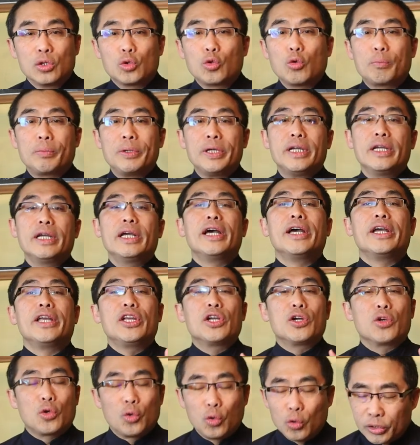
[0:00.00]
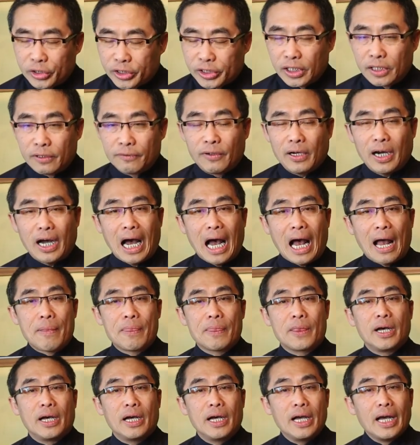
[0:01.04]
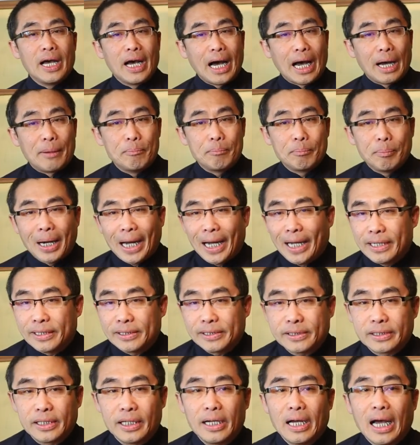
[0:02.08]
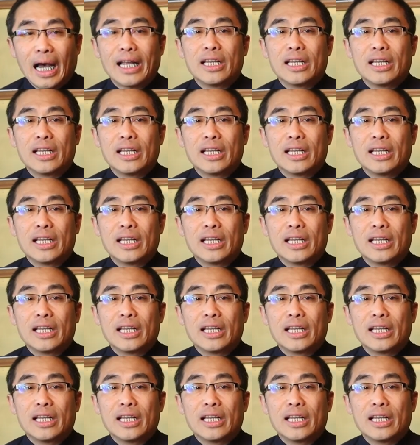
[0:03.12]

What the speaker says: to be inclusive and unbiased,